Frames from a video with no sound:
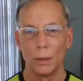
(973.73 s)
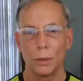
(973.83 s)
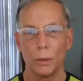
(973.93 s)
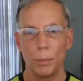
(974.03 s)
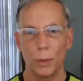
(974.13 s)

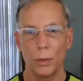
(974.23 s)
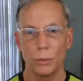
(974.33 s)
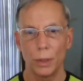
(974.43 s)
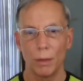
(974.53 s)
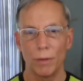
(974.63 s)
to
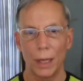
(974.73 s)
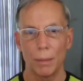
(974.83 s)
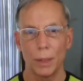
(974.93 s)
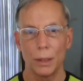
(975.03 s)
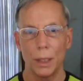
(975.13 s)
producing
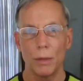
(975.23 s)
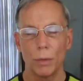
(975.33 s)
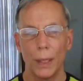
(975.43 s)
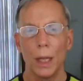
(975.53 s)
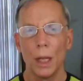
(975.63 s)
vitamin
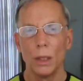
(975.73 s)
d3